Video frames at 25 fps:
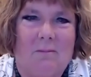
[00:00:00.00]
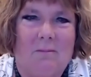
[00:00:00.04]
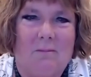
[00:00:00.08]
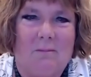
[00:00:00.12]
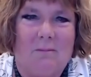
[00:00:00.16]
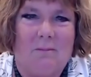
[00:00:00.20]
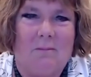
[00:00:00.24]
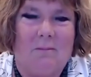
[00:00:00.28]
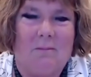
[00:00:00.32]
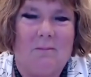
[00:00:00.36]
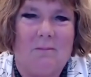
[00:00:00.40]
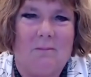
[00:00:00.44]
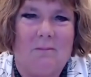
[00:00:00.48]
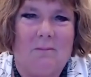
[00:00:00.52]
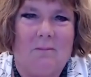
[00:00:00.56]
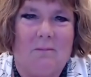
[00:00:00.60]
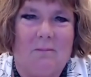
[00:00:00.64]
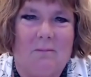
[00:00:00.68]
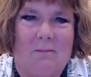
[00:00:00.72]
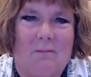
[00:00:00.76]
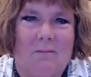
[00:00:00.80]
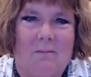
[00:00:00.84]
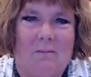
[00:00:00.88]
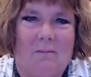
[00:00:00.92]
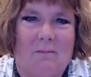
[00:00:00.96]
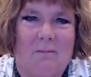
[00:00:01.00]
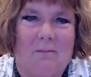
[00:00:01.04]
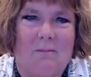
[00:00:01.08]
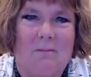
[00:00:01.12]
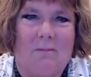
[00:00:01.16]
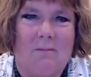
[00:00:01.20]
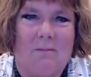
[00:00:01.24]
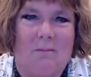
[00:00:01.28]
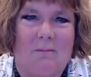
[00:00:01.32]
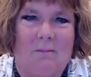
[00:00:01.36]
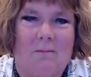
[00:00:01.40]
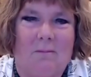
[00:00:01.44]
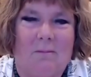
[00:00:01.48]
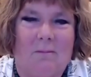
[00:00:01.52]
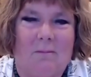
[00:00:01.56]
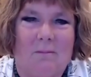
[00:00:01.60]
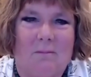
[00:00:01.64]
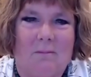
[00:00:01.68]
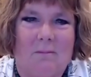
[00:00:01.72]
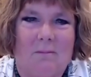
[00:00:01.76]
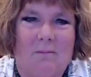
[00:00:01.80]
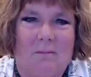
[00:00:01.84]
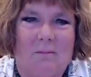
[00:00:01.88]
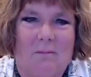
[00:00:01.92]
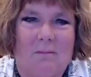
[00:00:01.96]

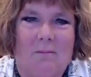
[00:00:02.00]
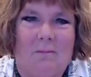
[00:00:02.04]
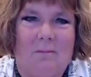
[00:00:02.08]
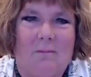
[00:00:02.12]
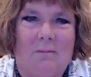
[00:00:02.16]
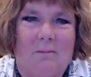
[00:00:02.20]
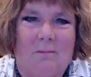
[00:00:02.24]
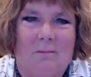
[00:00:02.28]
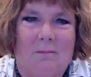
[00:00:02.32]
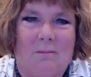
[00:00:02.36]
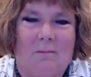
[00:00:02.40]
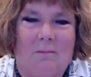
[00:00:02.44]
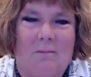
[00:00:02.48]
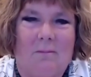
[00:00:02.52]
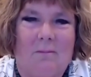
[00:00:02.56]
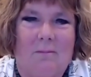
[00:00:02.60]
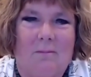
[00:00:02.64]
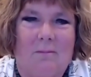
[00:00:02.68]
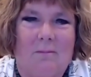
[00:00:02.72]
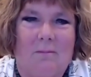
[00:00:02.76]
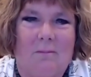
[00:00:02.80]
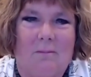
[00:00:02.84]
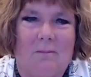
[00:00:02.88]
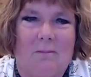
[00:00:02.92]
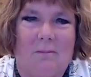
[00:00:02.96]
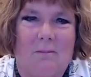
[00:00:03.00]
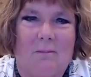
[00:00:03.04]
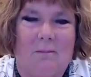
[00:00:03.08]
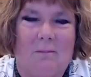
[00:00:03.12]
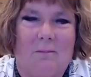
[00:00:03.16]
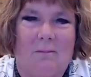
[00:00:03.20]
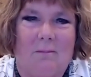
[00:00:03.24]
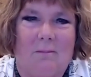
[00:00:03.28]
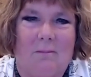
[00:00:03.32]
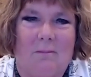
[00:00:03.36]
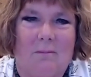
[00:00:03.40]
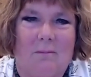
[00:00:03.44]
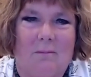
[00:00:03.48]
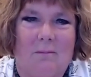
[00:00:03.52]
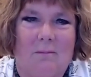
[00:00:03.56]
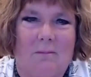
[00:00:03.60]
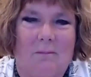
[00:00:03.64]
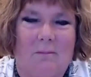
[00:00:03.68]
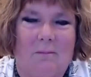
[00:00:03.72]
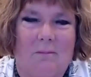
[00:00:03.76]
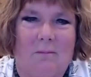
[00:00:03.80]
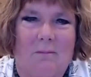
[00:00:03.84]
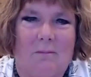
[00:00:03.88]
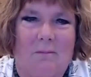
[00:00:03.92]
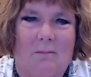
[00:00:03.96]

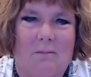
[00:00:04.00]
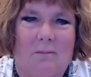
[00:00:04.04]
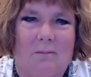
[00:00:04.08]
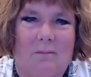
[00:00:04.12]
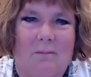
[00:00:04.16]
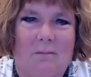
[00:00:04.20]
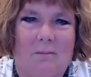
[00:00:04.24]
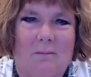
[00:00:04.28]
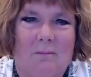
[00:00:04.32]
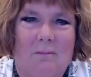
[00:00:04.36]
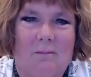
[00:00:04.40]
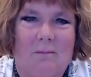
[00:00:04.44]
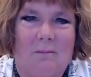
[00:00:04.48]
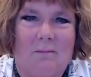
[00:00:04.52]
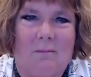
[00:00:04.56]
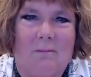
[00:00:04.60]
No words are spoken by the person on screen.